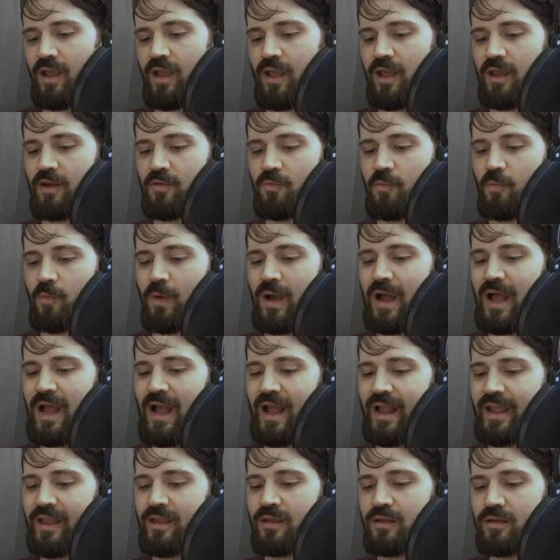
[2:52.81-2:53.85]
"And
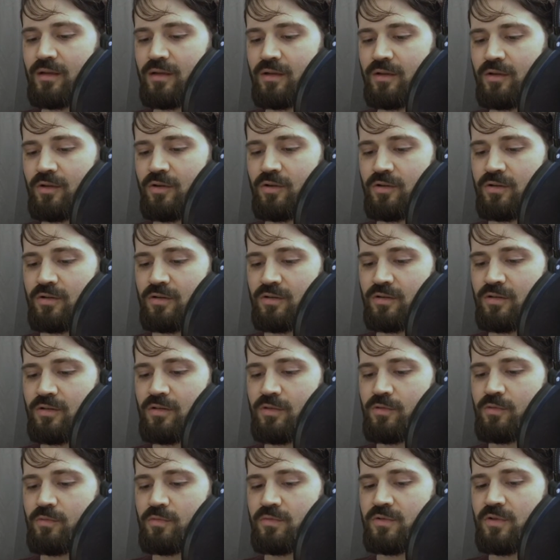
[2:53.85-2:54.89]
why couldn't
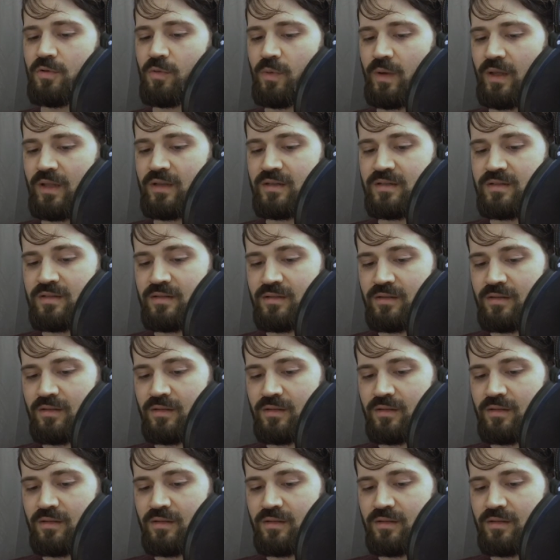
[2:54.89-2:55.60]
you do it?"